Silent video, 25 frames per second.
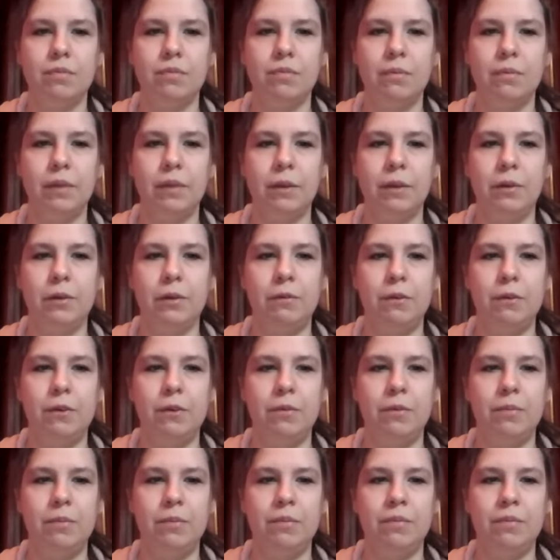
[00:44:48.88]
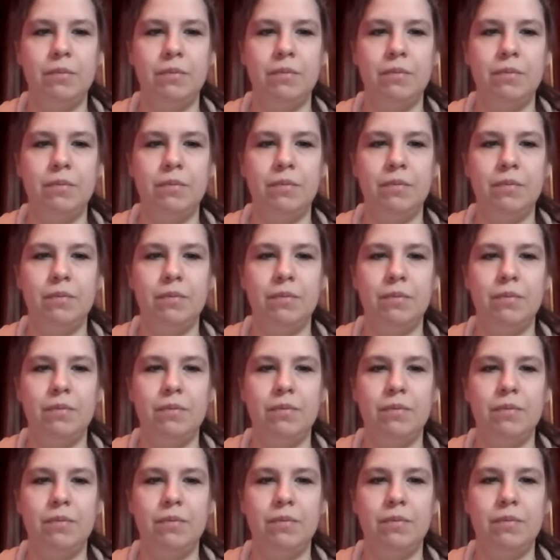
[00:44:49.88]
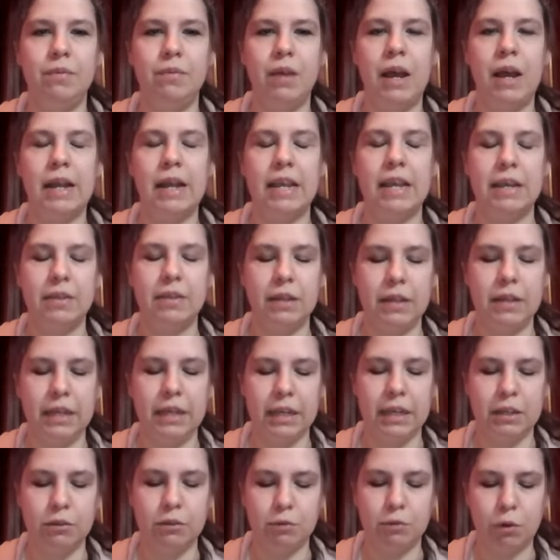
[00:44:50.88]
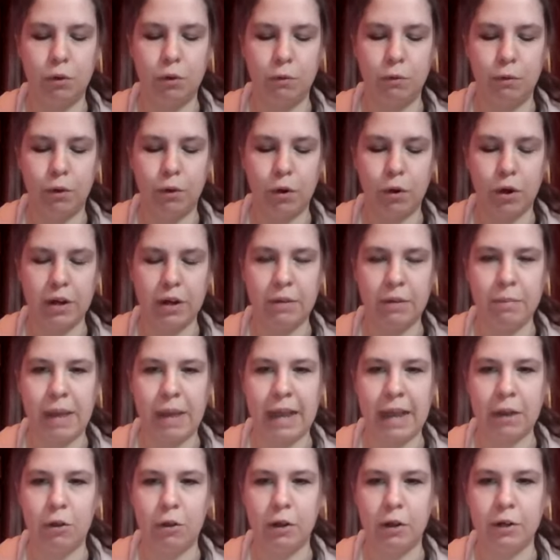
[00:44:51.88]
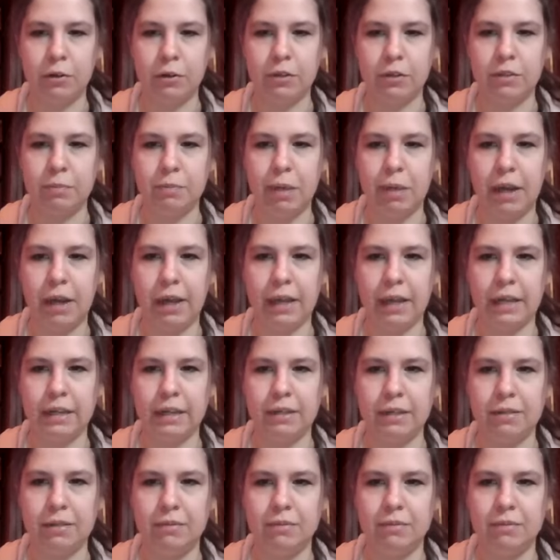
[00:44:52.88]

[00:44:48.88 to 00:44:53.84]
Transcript: Beautiful. Hugging the knees, roll forward and back on your spine.